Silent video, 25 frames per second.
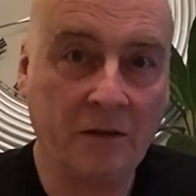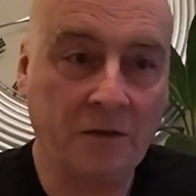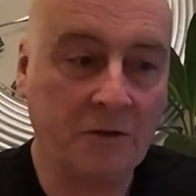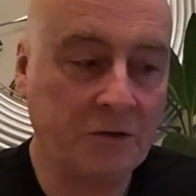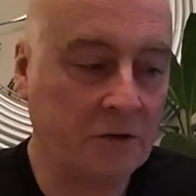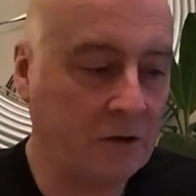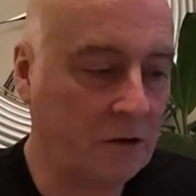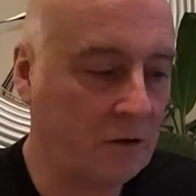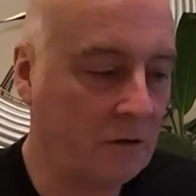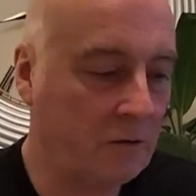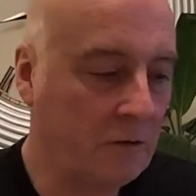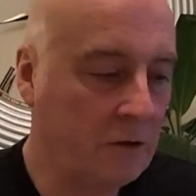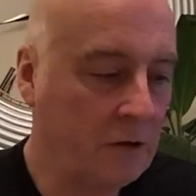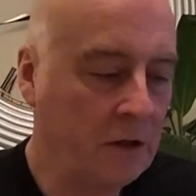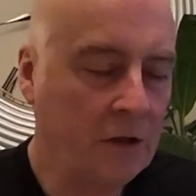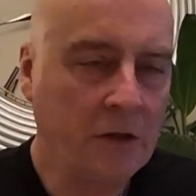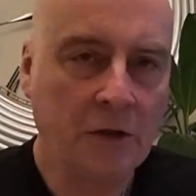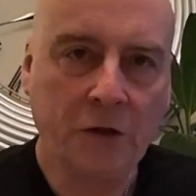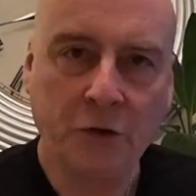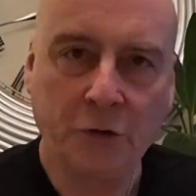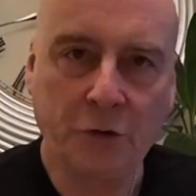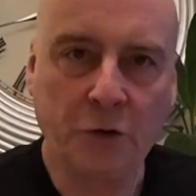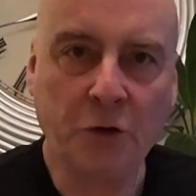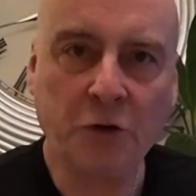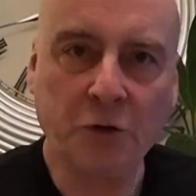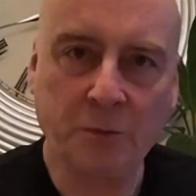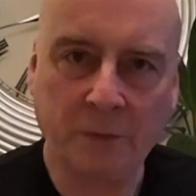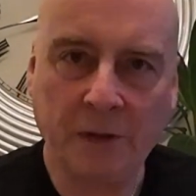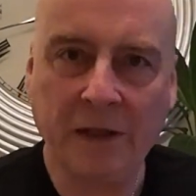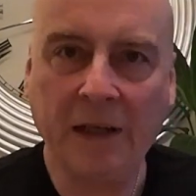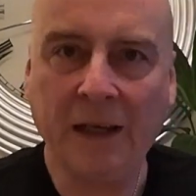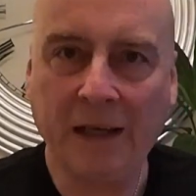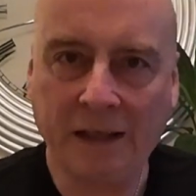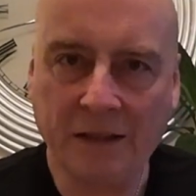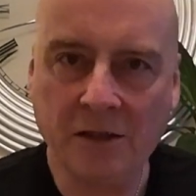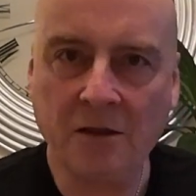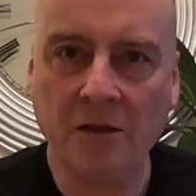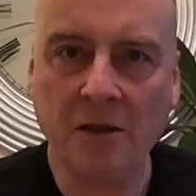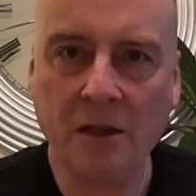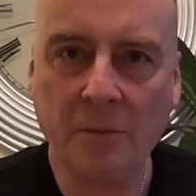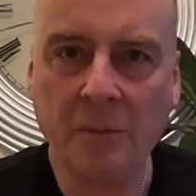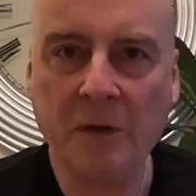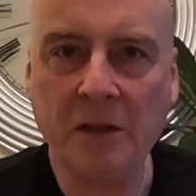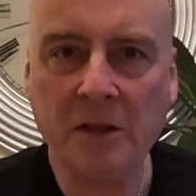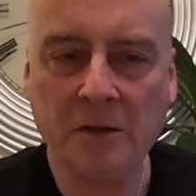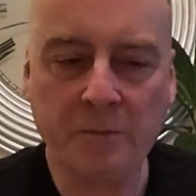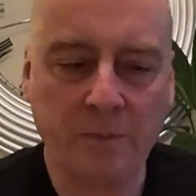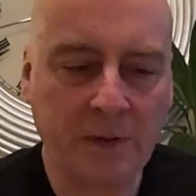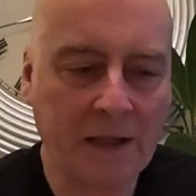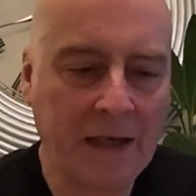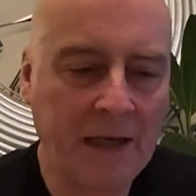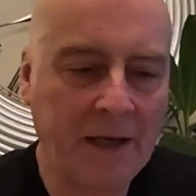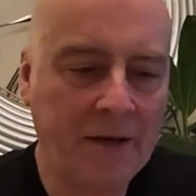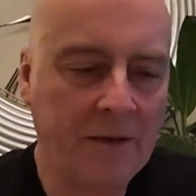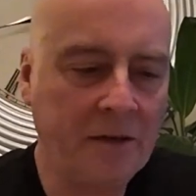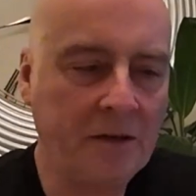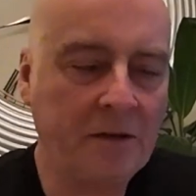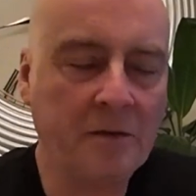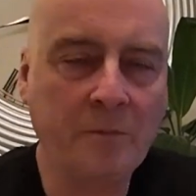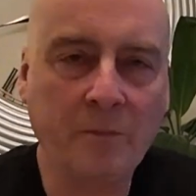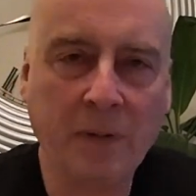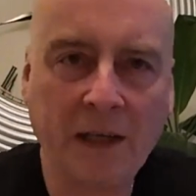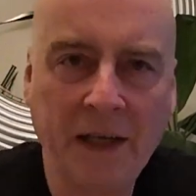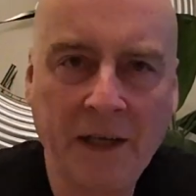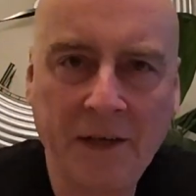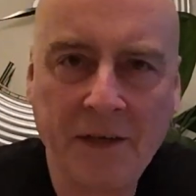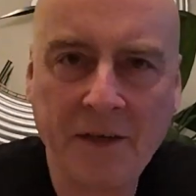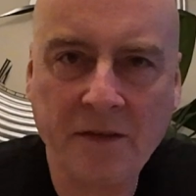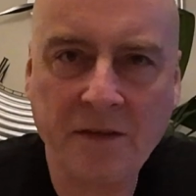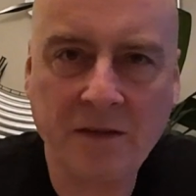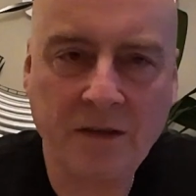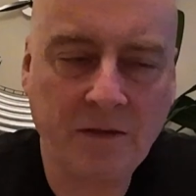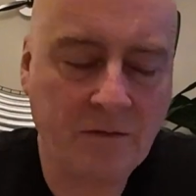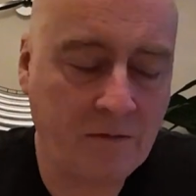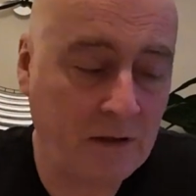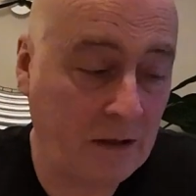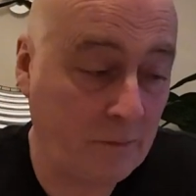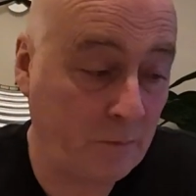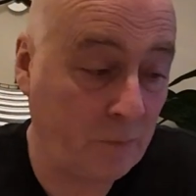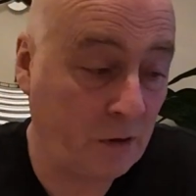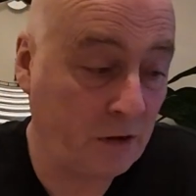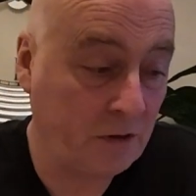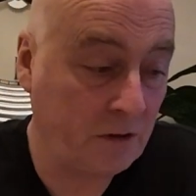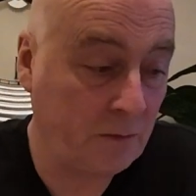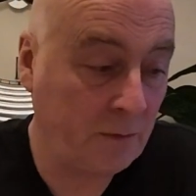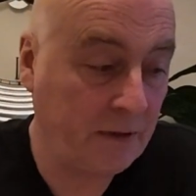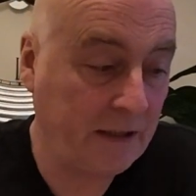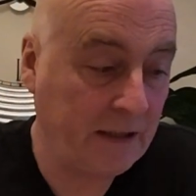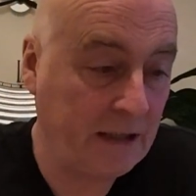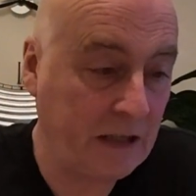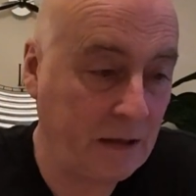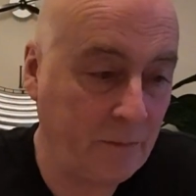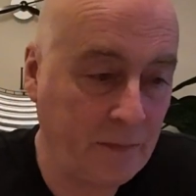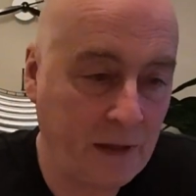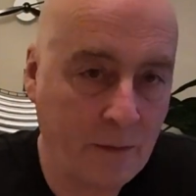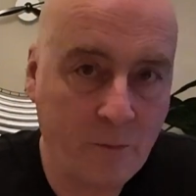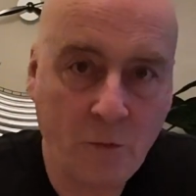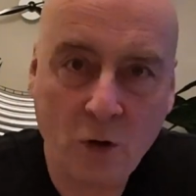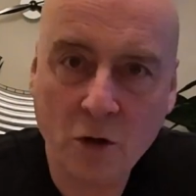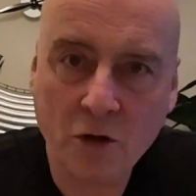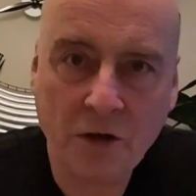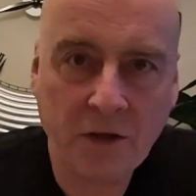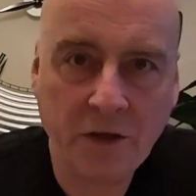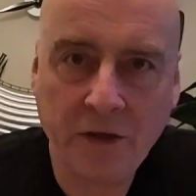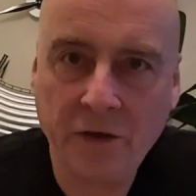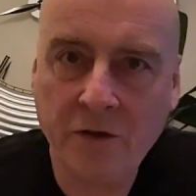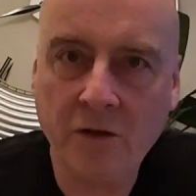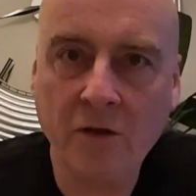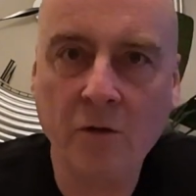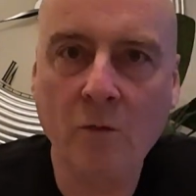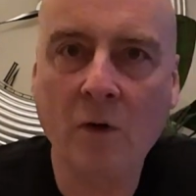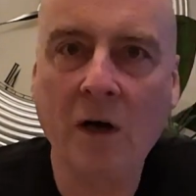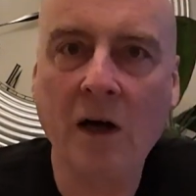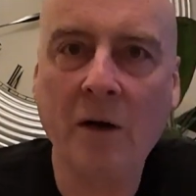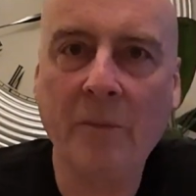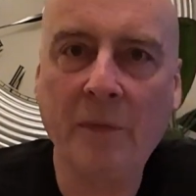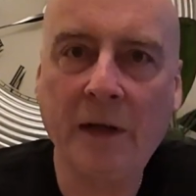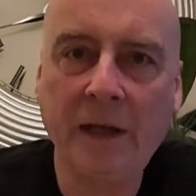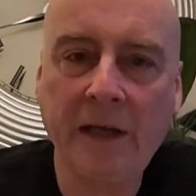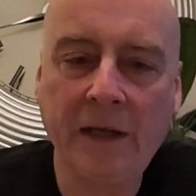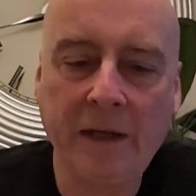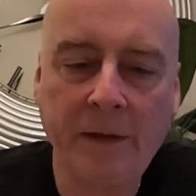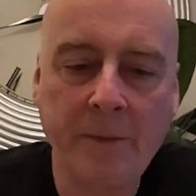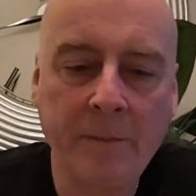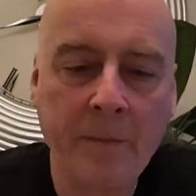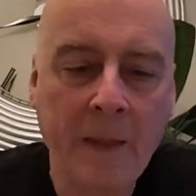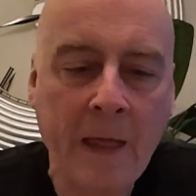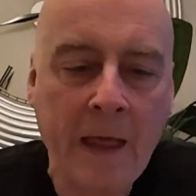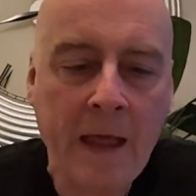So trust me, it's going to be as bland as it possibly can be. I'm not going to know what I'm eating.